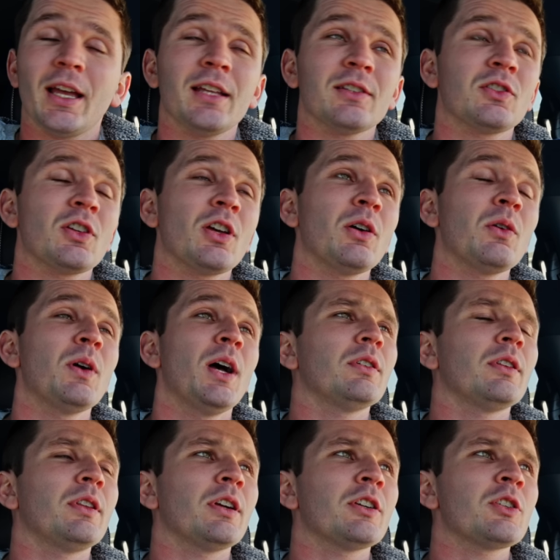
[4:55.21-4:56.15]
And so
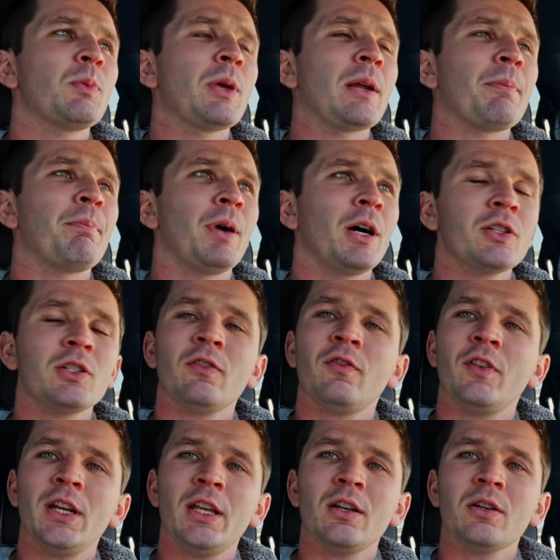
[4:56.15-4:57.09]
there's been a bunch of
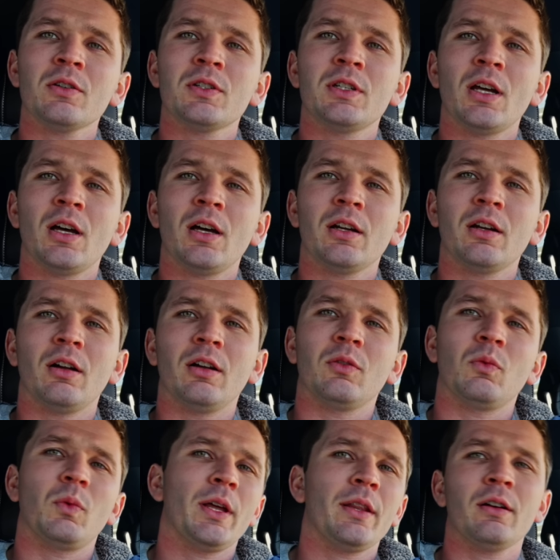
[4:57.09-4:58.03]
videos done
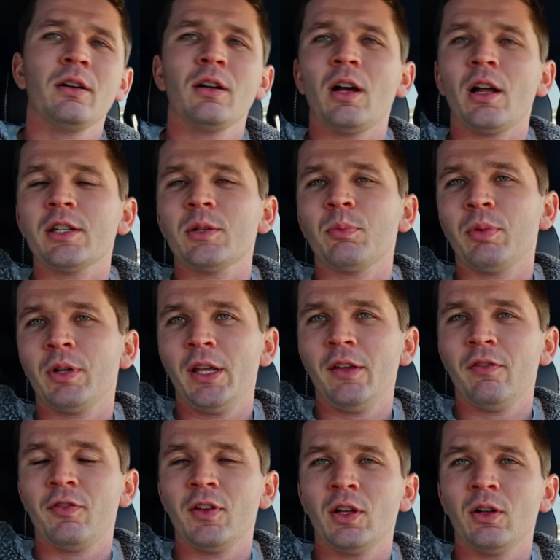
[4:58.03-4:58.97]
on whether or not to
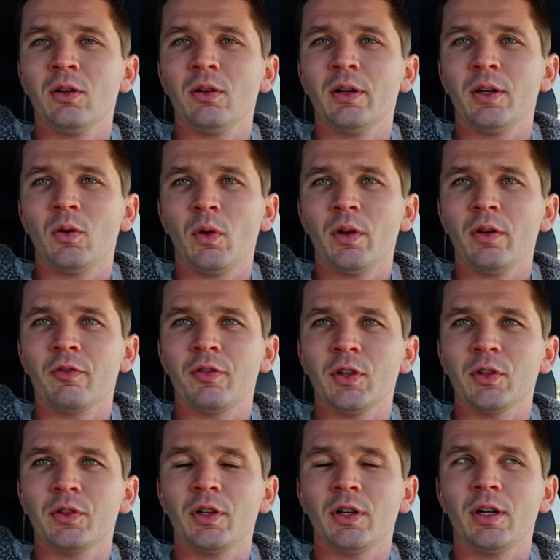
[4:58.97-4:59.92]
pre-fill an oil
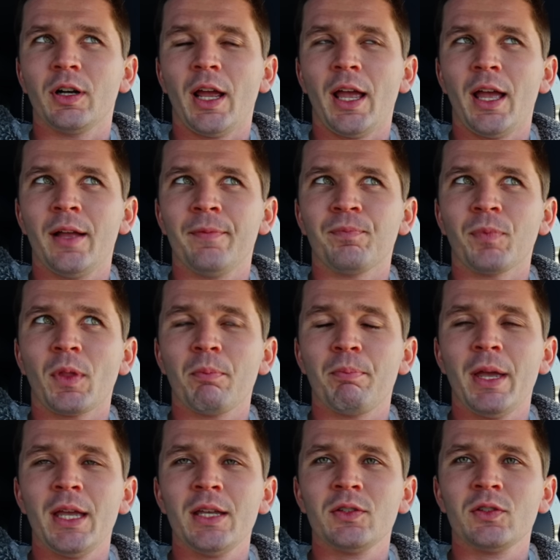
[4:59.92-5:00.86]
filter, and
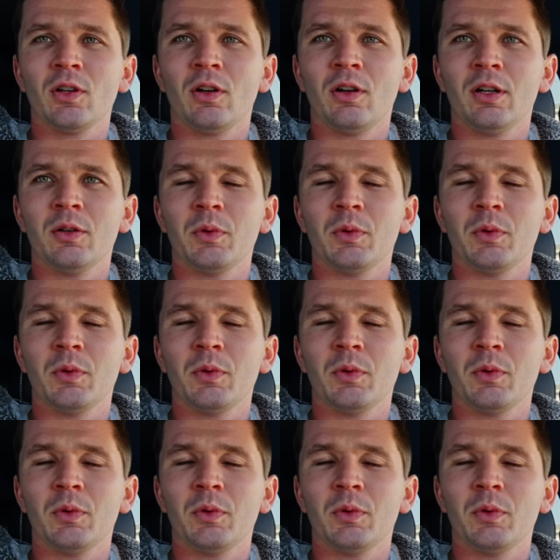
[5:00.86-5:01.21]
based on